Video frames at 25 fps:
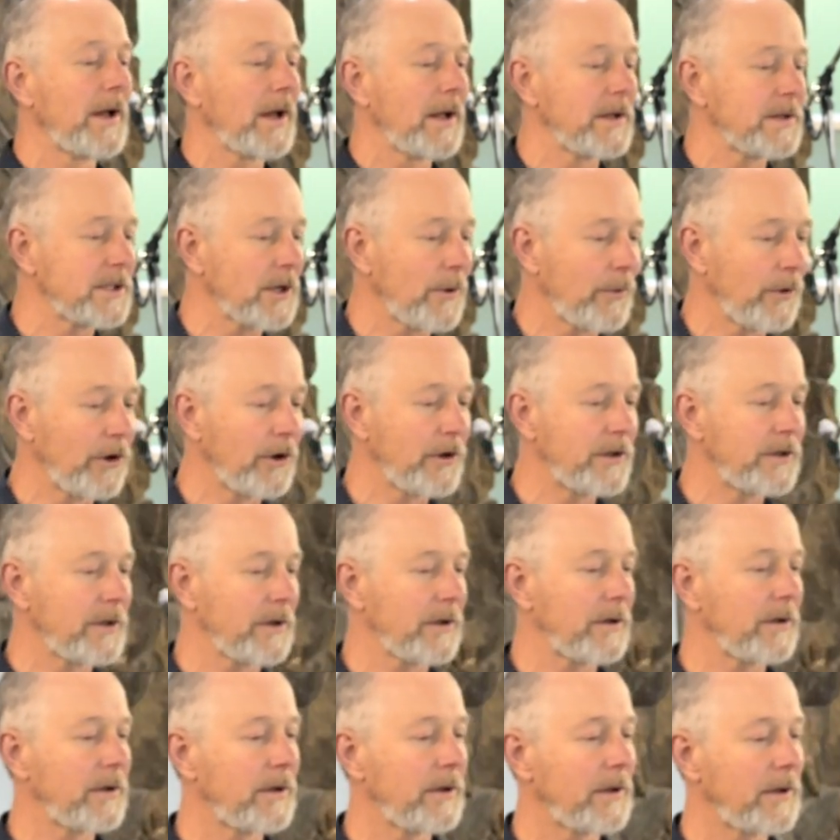So we need to
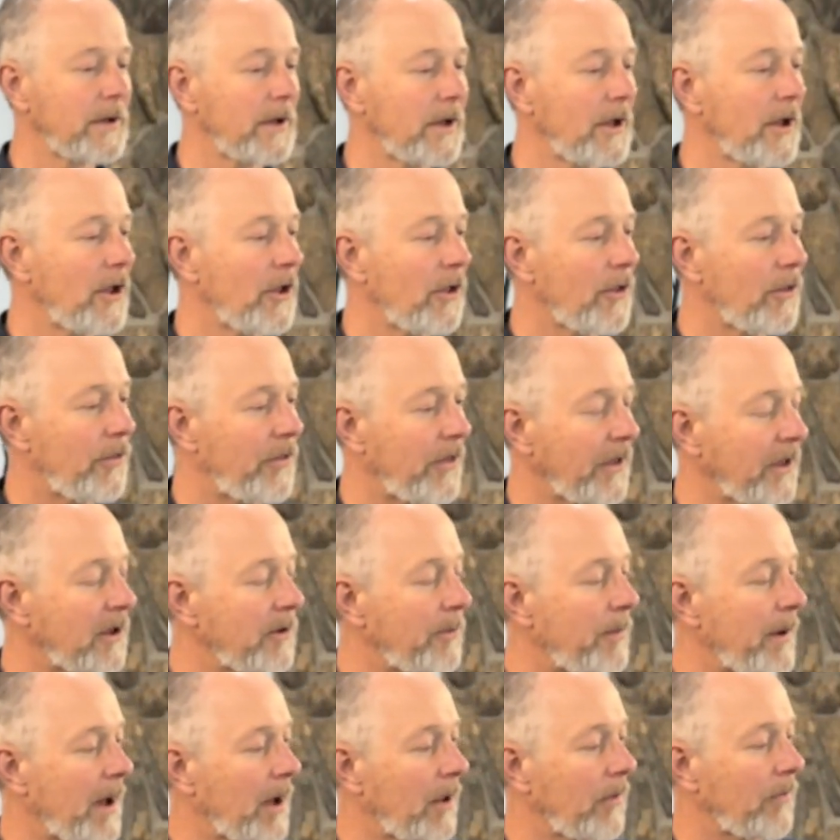think
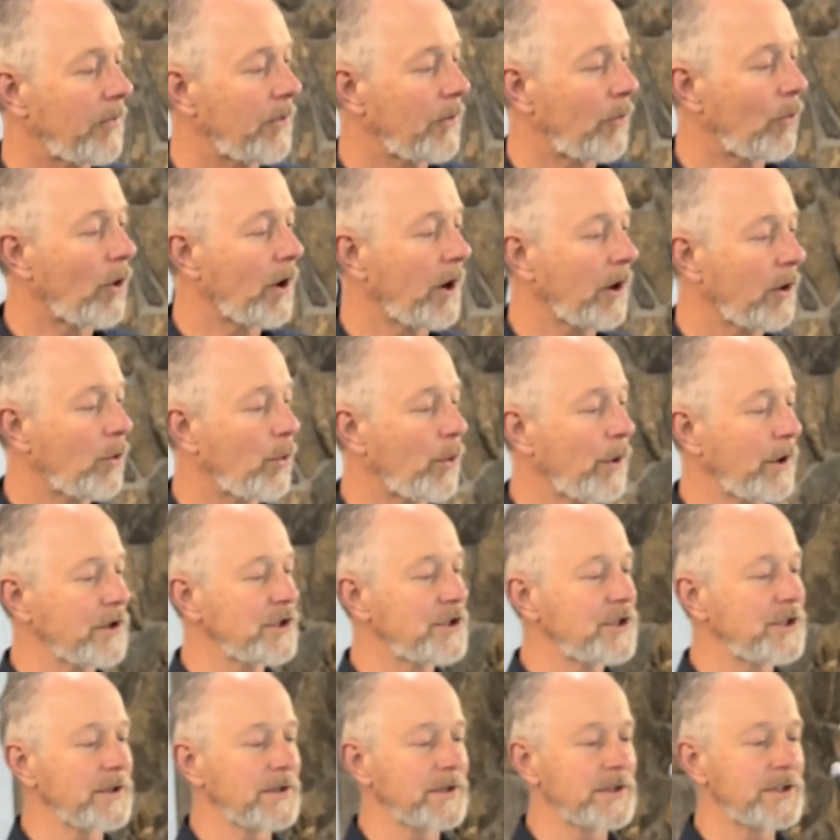about the right
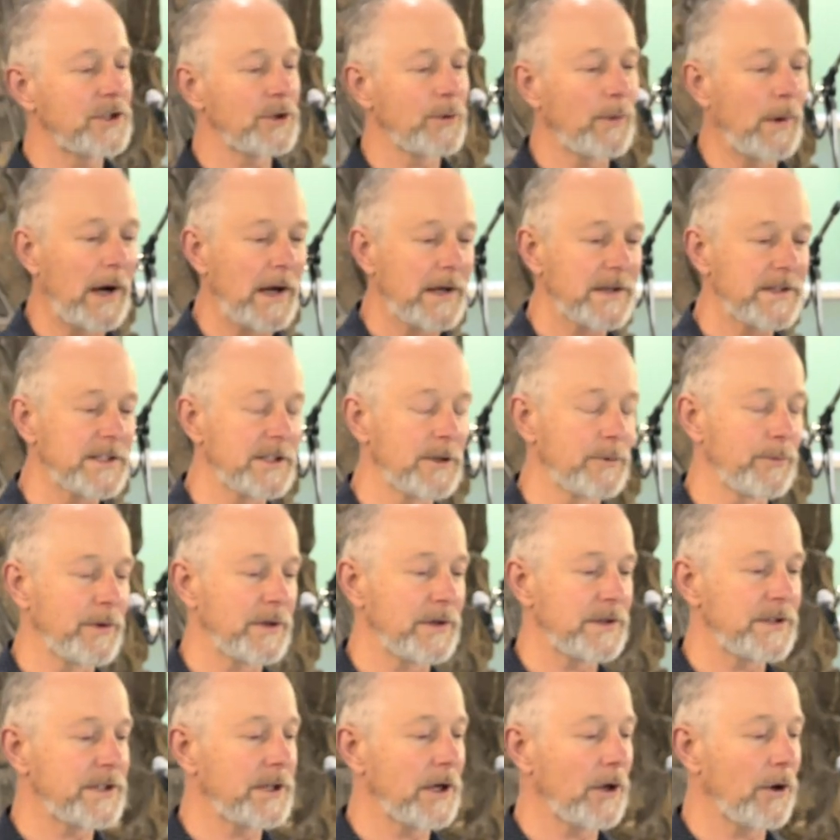questions to ask them.
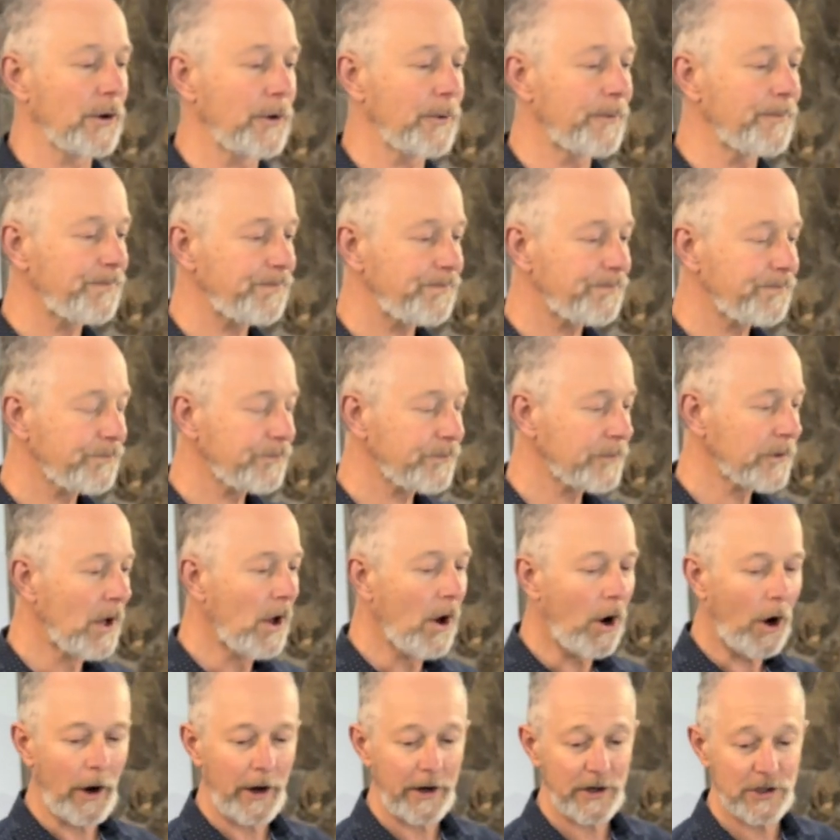And so
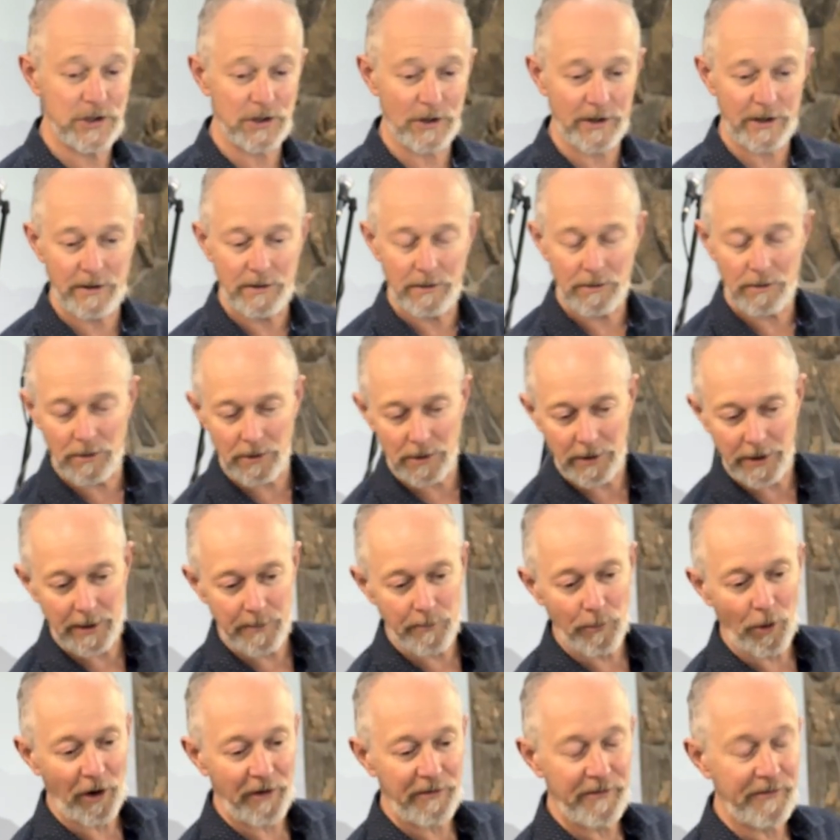I actually,
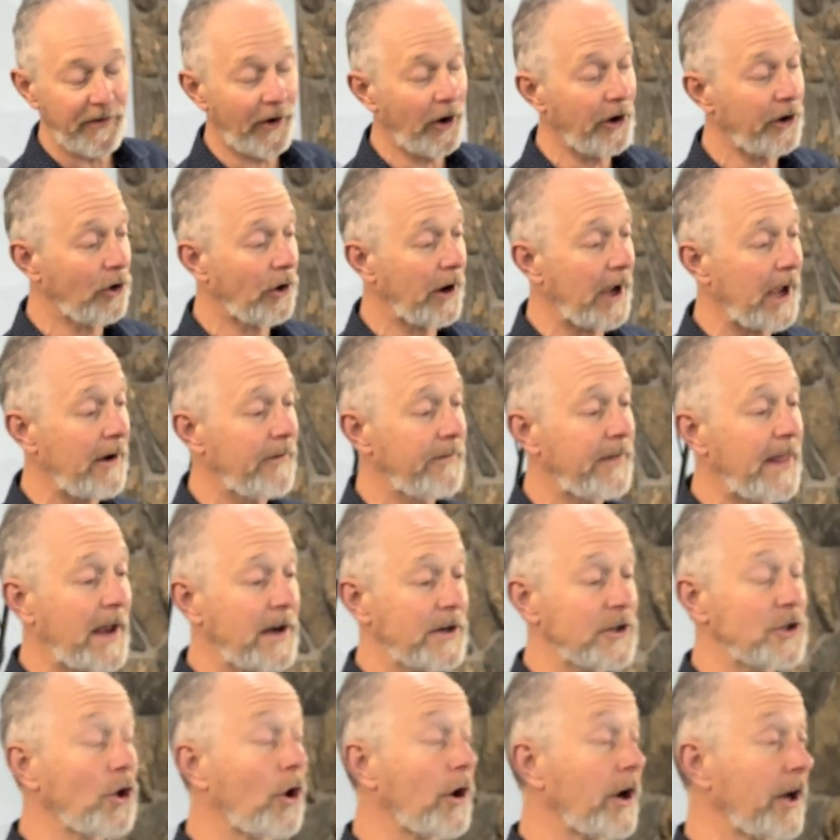in my phone, I have
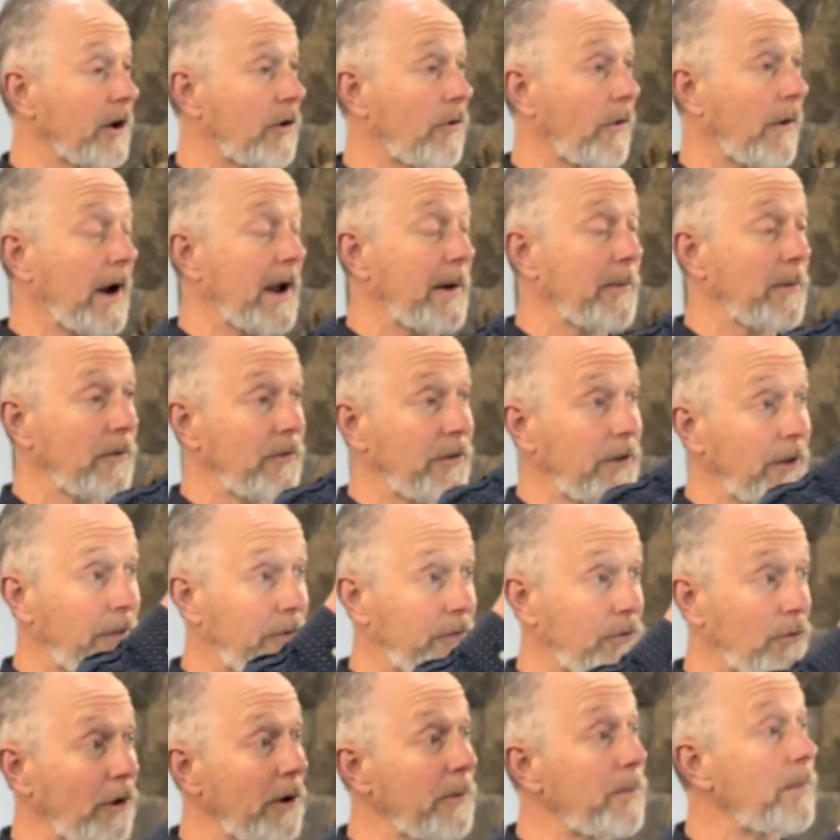that diagram of the
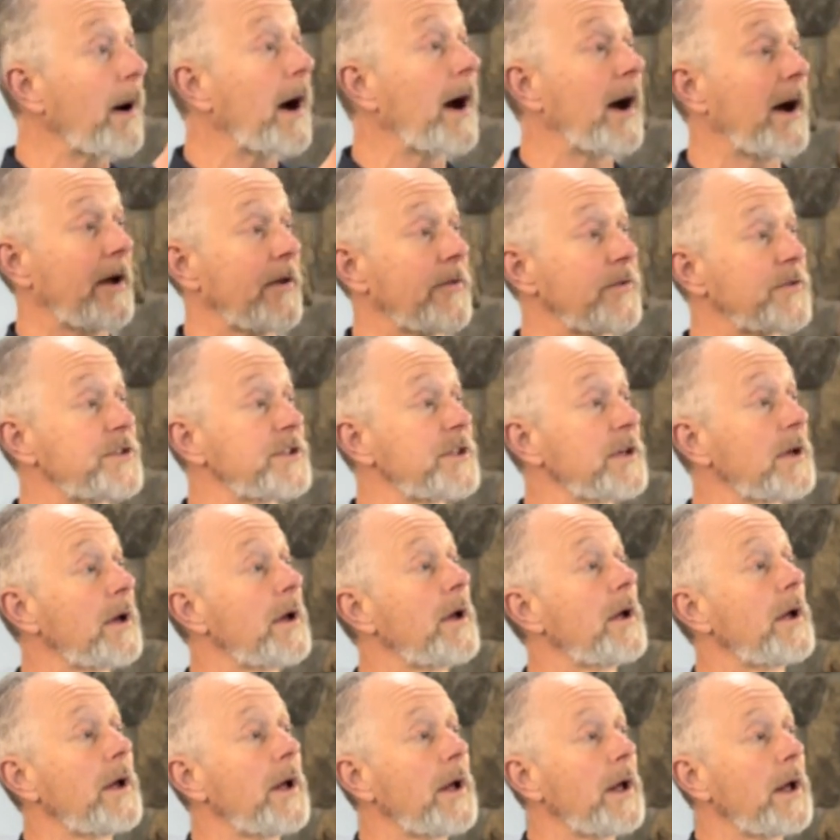three paths.
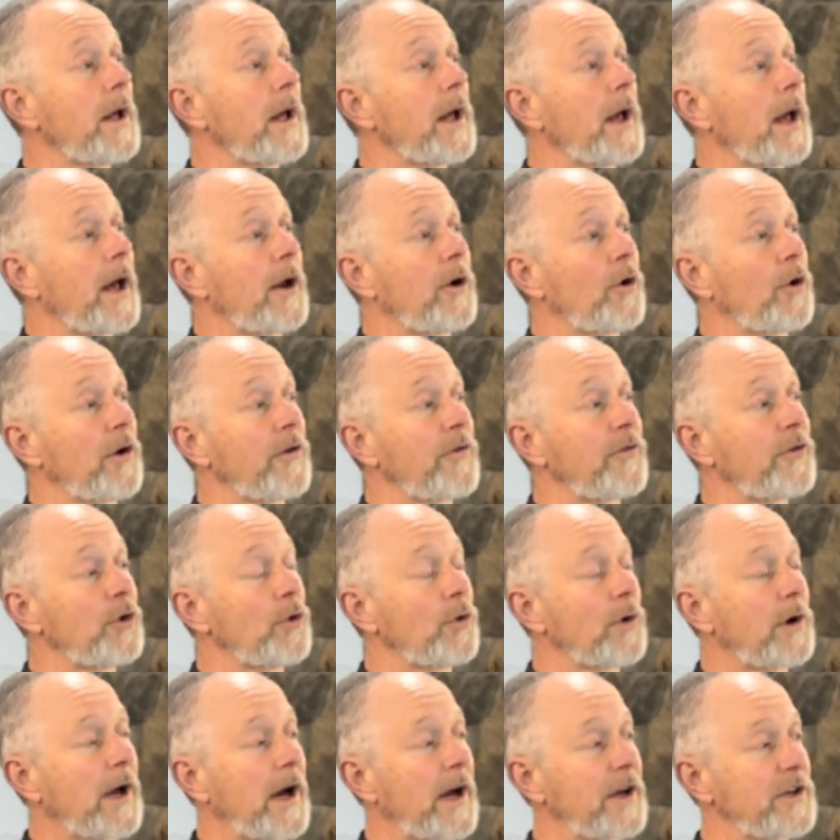And on a
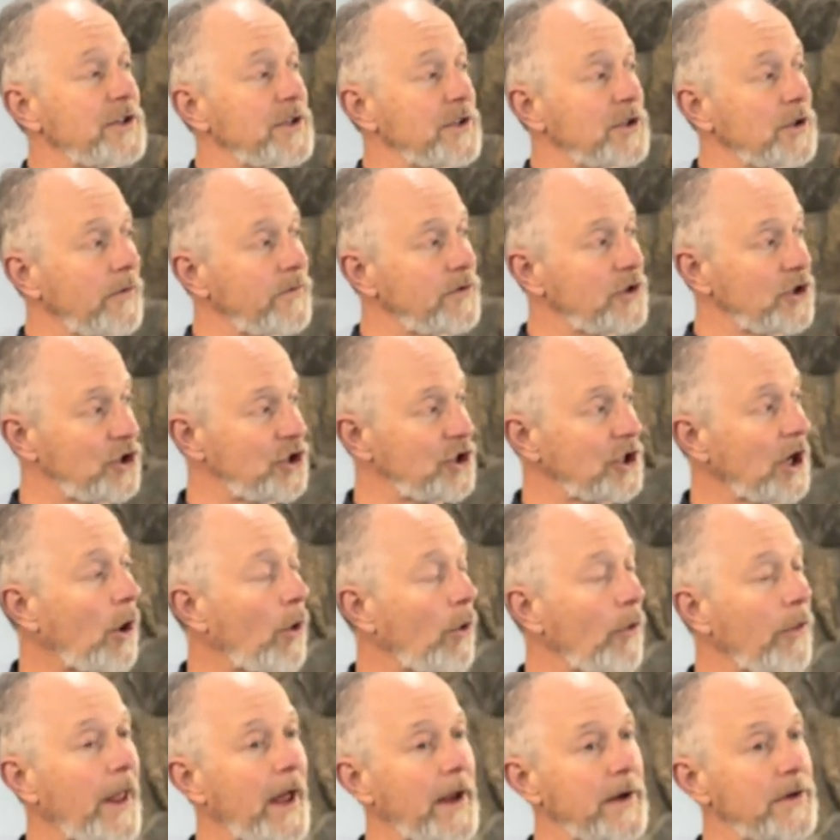few occasions, I've just
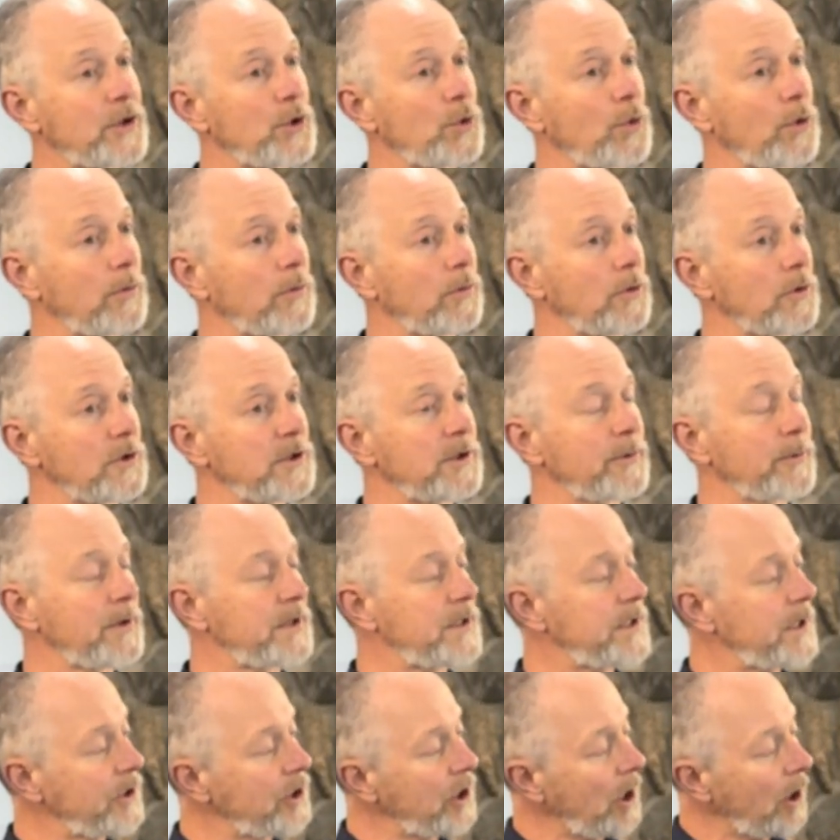shown that to a Muslim and
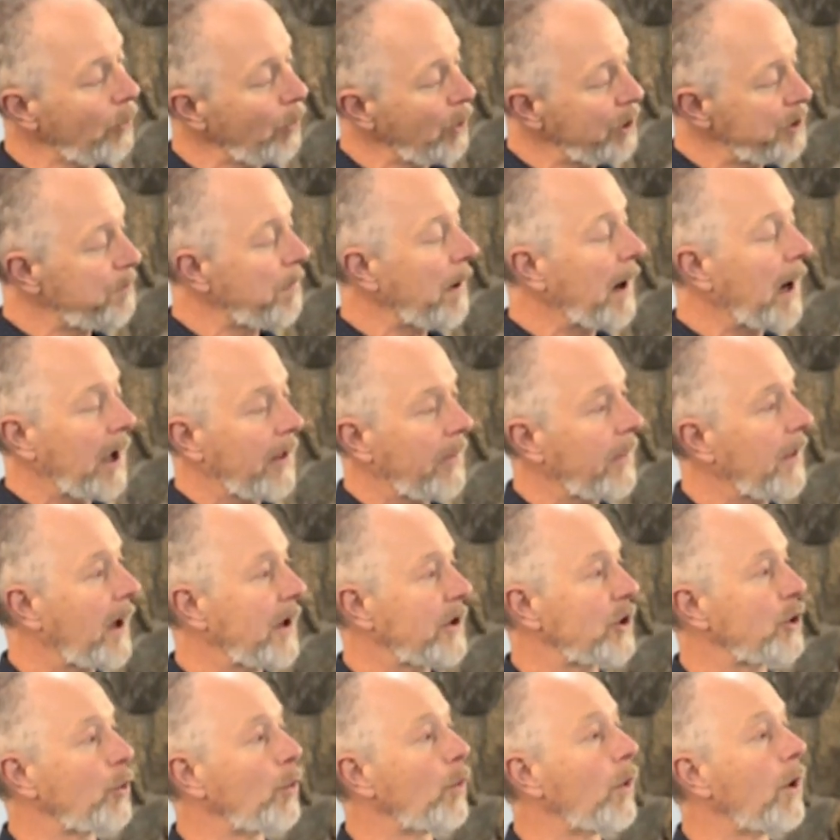said, you know, which path are
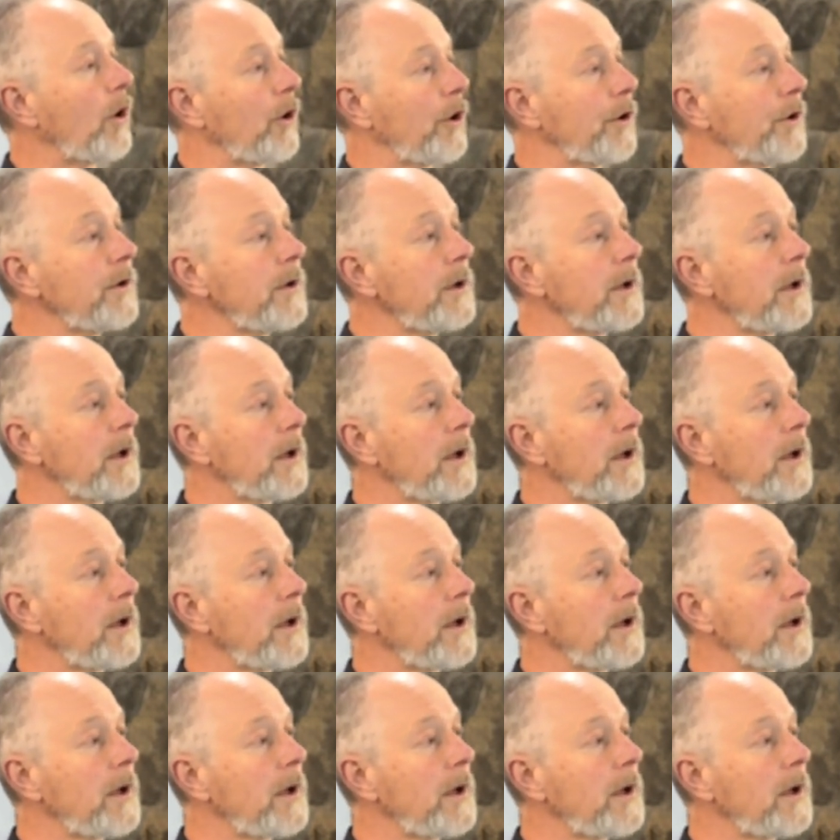you on?